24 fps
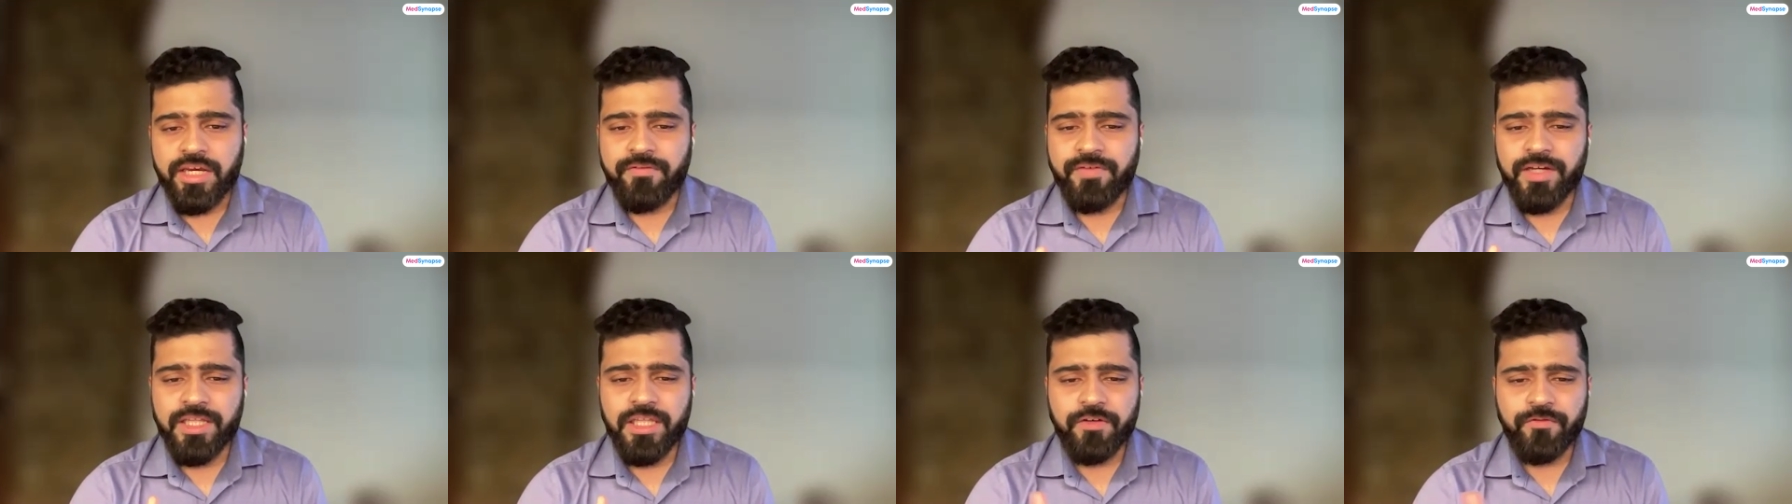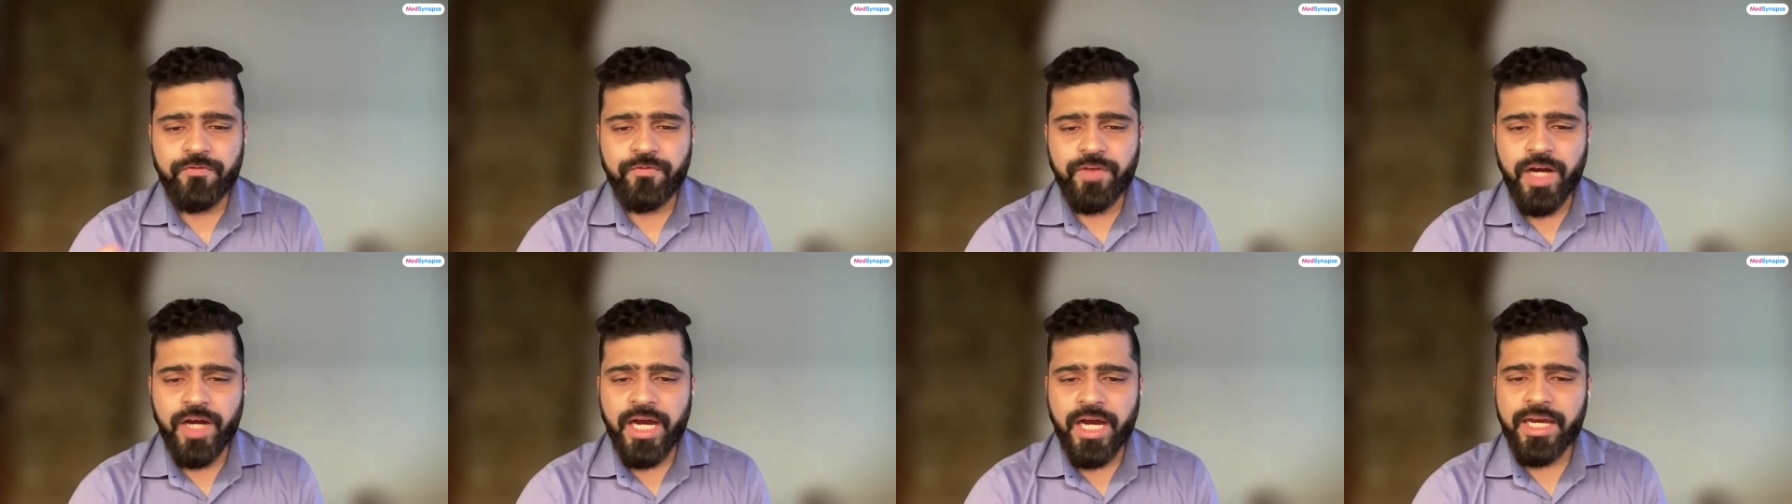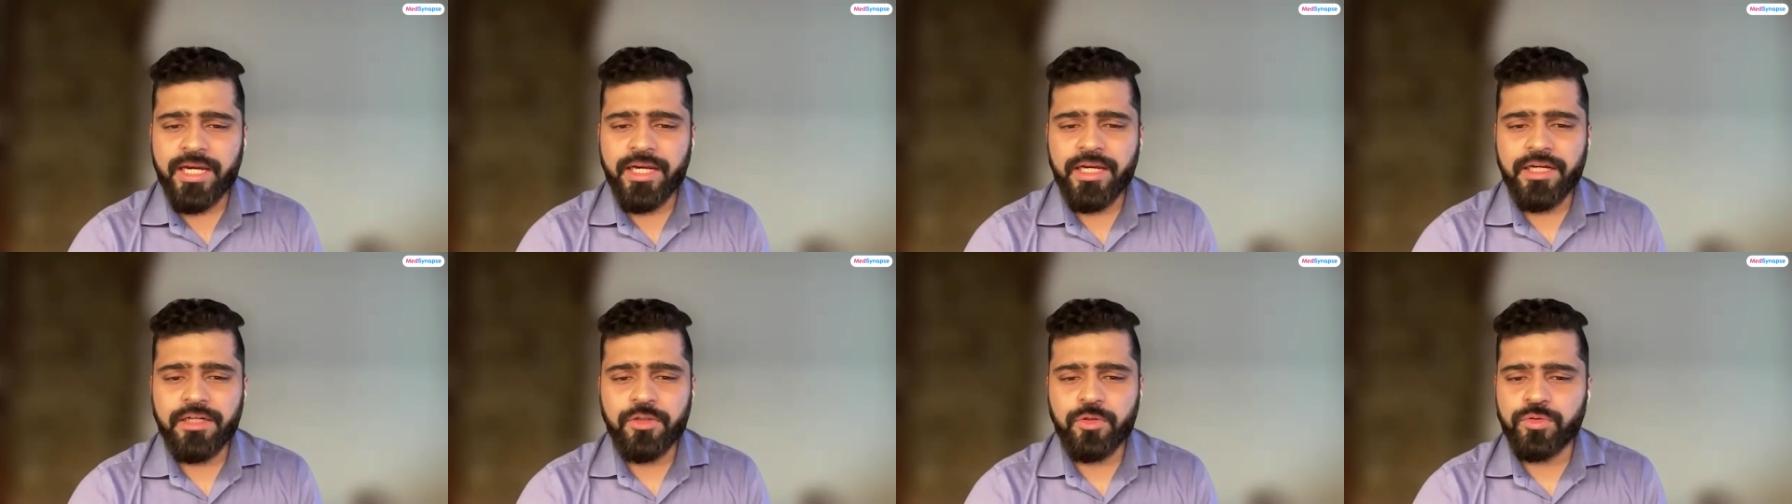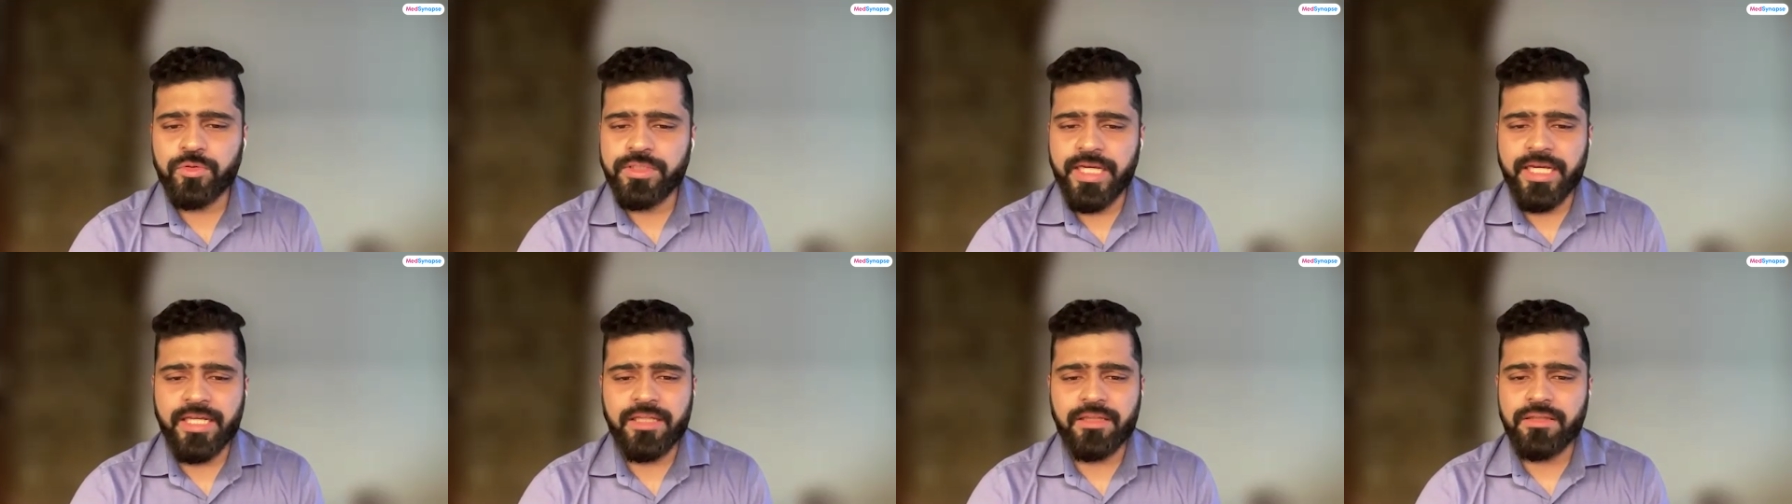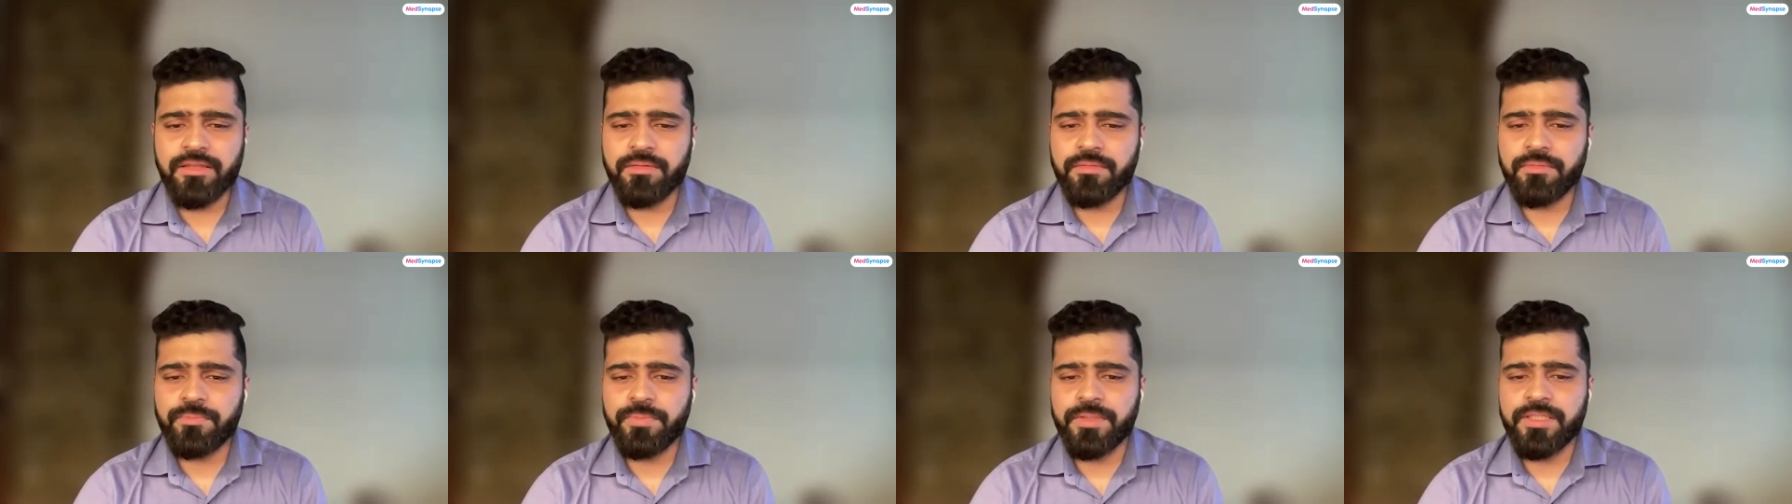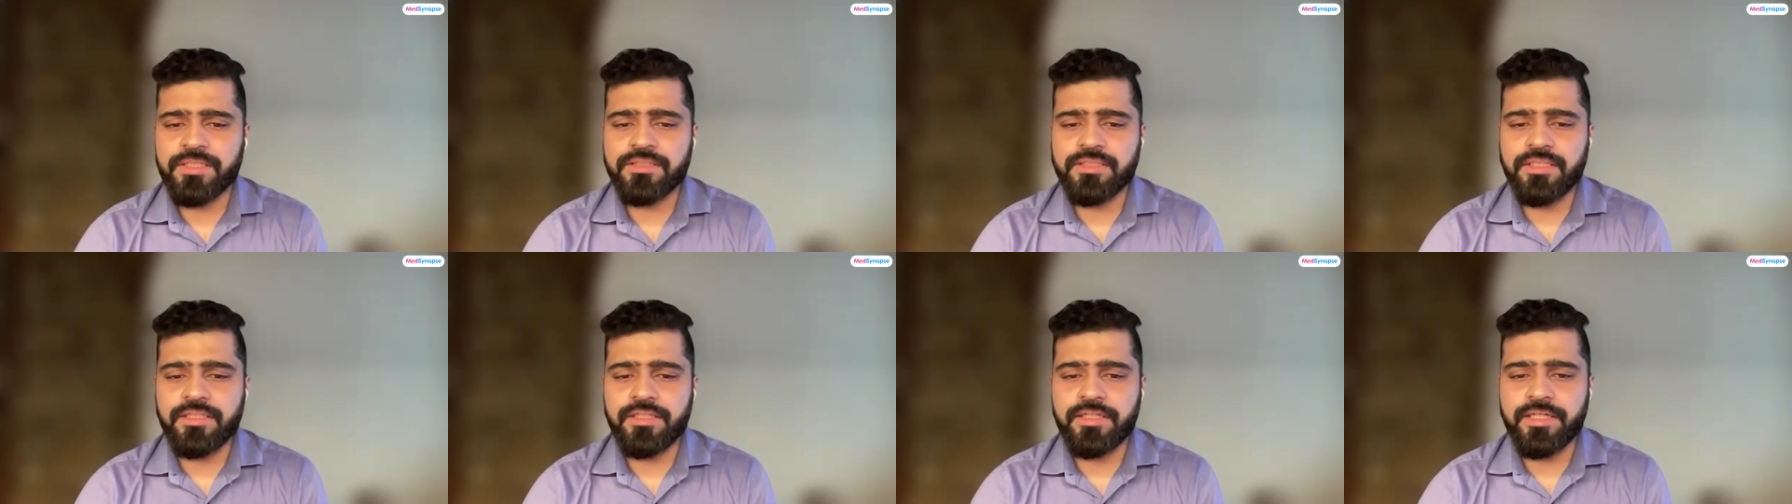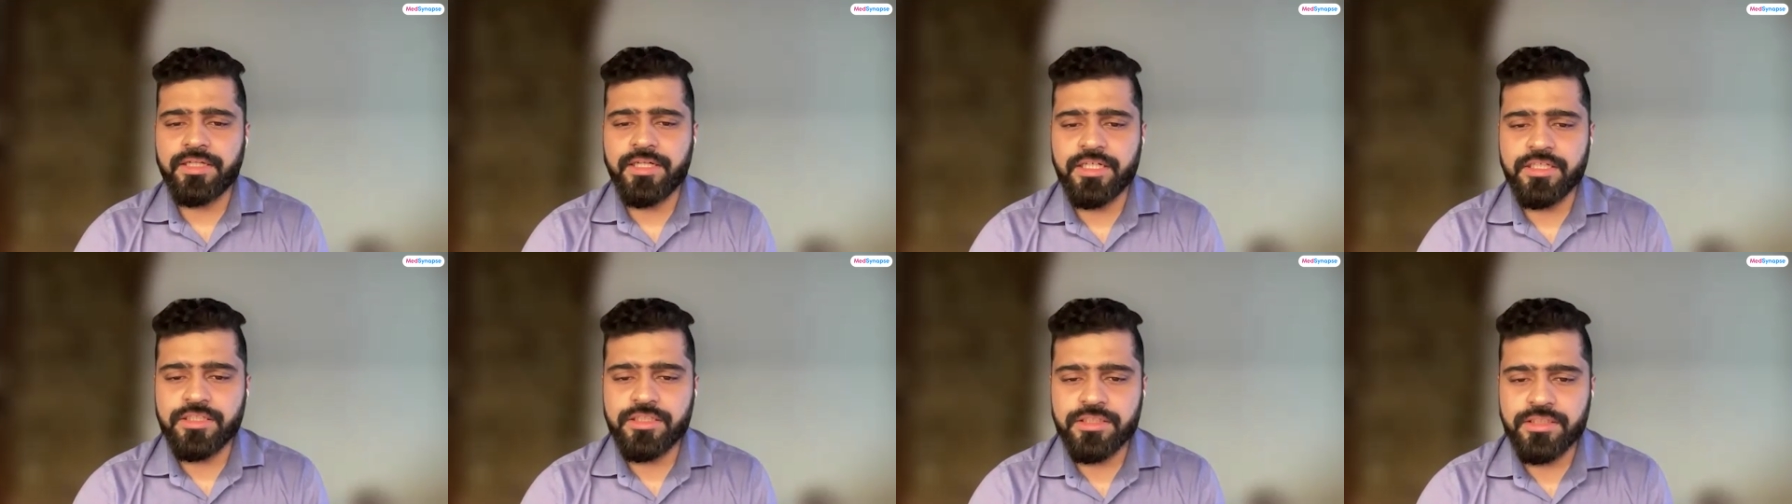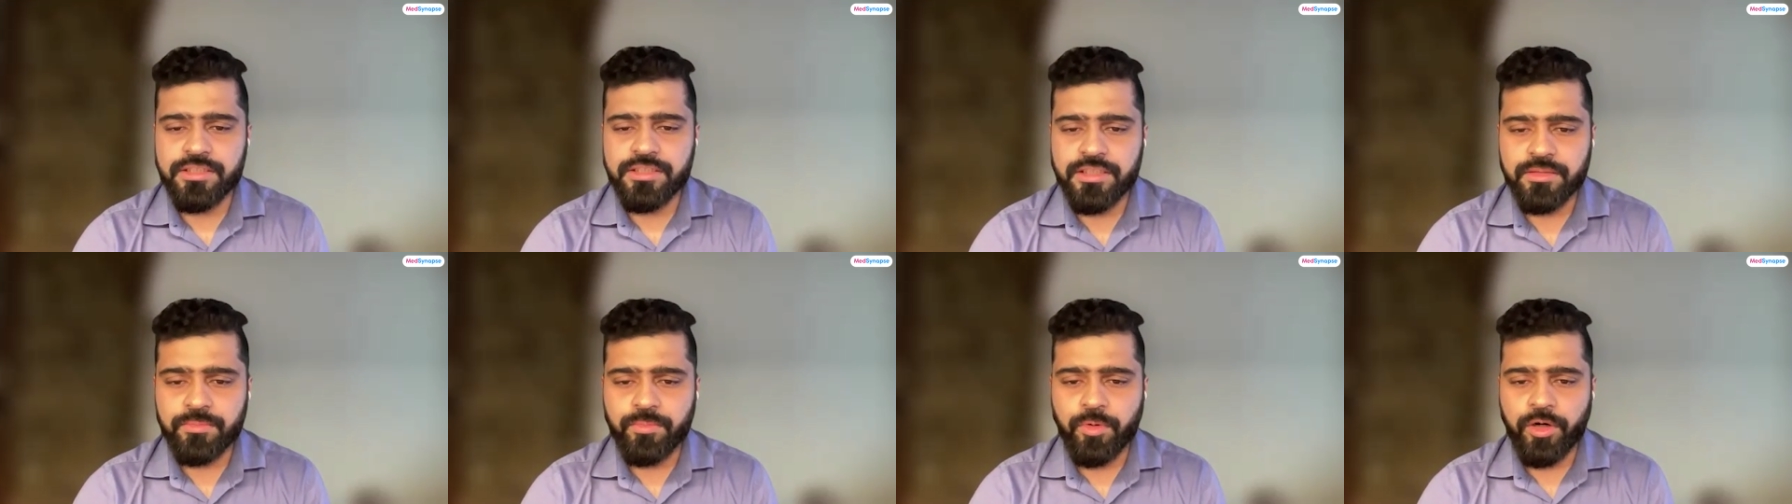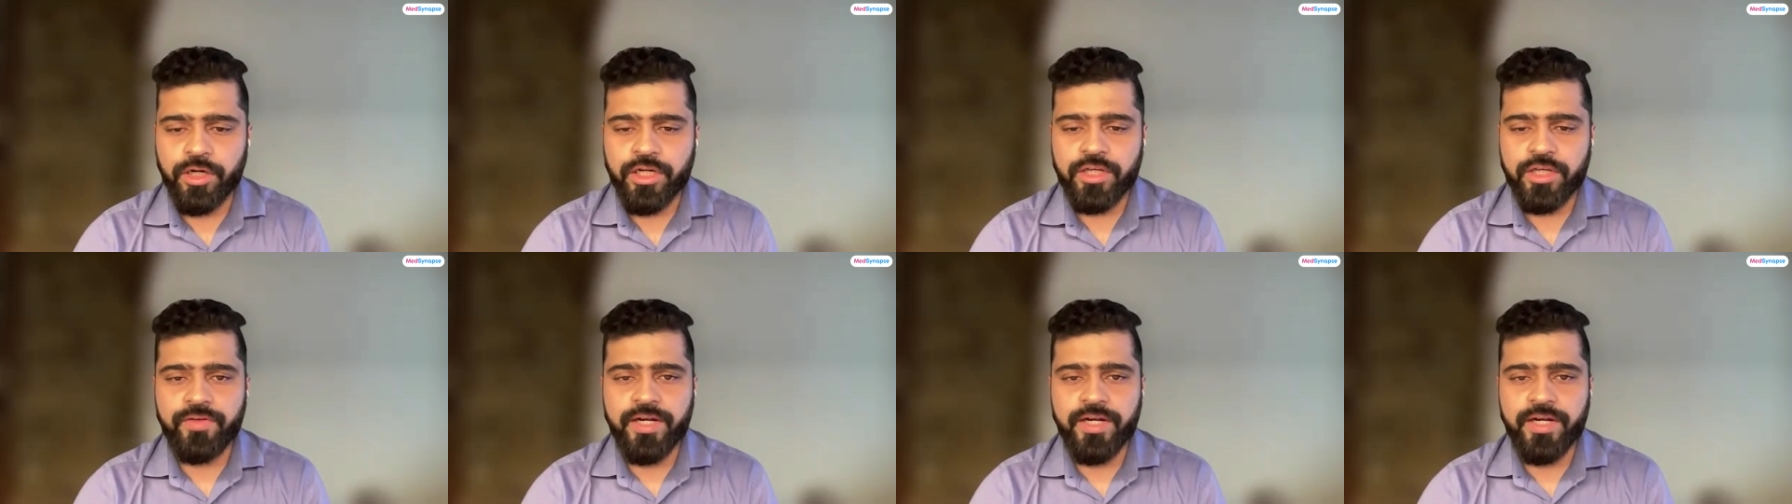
Even a 5 to 10% reduction in body